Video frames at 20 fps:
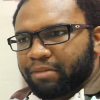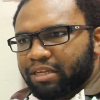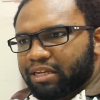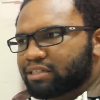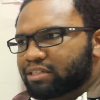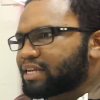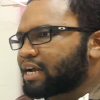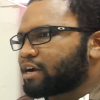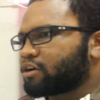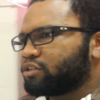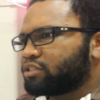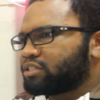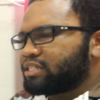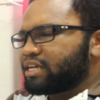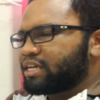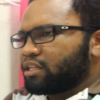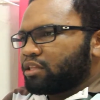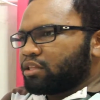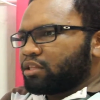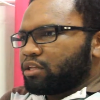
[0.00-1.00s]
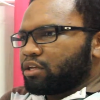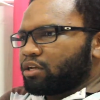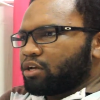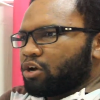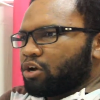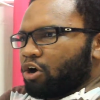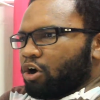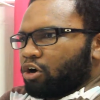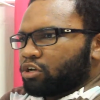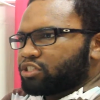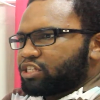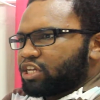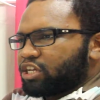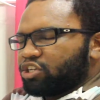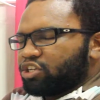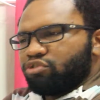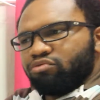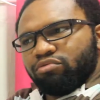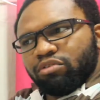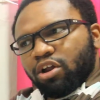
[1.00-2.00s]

It's like until you